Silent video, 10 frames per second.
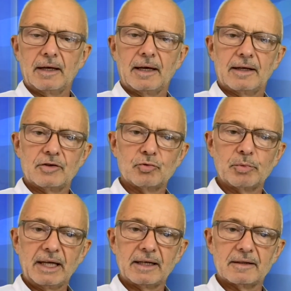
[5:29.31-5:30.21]
and to
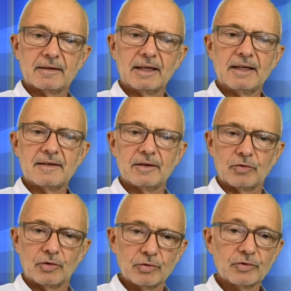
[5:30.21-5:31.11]
make it easy to
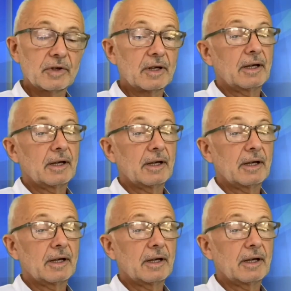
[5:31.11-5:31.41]
use.